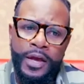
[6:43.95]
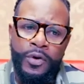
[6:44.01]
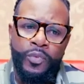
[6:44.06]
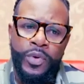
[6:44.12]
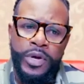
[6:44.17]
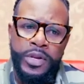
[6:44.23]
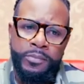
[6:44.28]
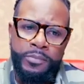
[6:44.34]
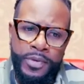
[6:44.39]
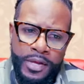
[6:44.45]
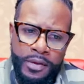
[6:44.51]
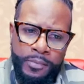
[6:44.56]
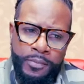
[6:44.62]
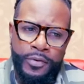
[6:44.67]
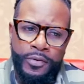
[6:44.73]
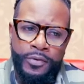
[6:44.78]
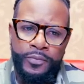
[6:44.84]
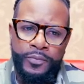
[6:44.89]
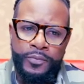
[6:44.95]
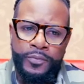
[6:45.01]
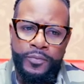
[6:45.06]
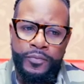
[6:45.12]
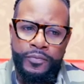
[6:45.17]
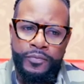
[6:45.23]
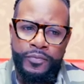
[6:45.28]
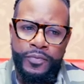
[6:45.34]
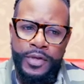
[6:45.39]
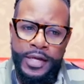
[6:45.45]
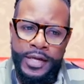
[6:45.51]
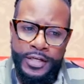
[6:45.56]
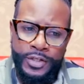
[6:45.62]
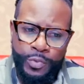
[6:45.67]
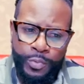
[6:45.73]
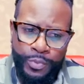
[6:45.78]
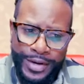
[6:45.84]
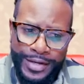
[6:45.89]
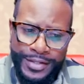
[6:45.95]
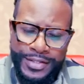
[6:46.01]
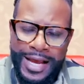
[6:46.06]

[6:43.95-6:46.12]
when people express